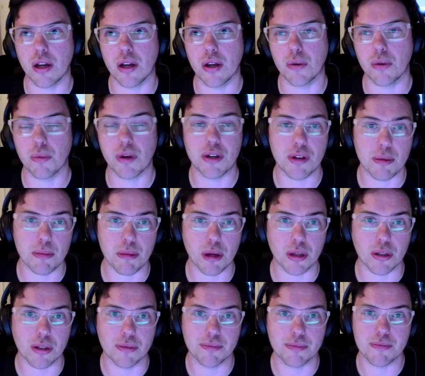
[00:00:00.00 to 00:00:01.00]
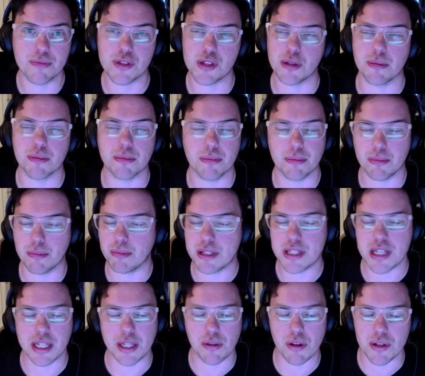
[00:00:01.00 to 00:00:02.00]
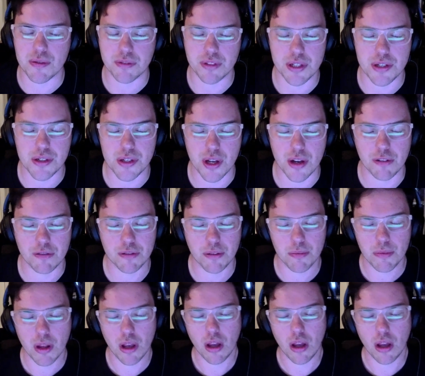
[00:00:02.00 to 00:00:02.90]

rendering model, so metallic roughness stuff.